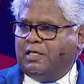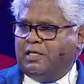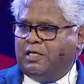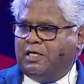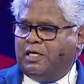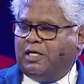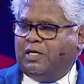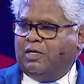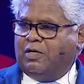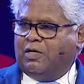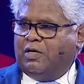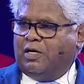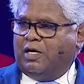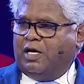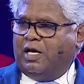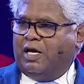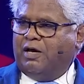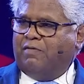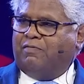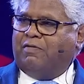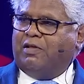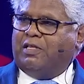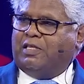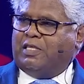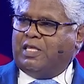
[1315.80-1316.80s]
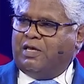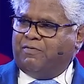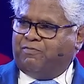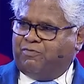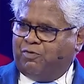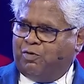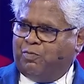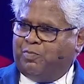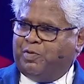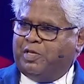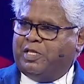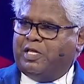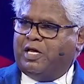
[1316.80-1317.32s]
you know, every thief
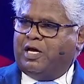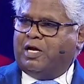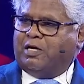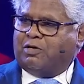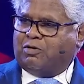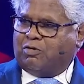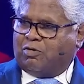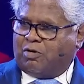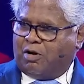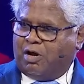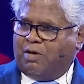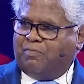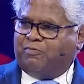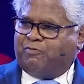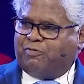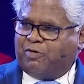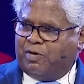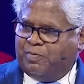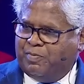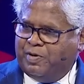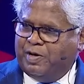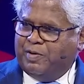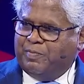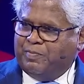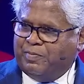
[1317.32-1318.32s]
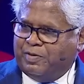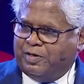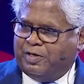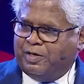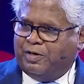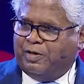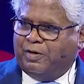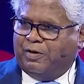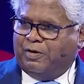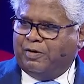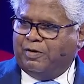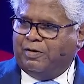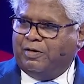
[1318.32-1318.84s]
will be there to rob from him, you
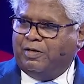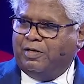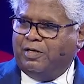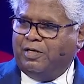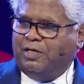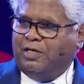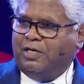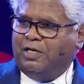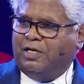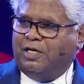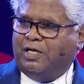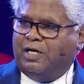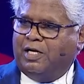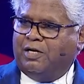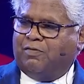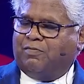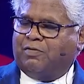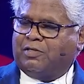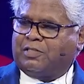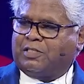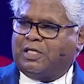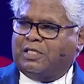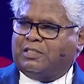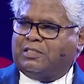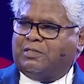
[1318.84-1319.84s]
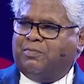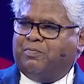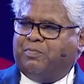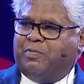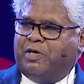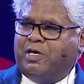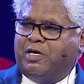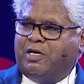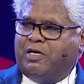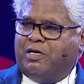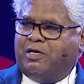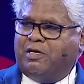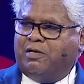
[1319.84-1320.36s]
know. It was such a
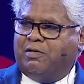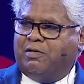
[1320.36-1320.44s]
big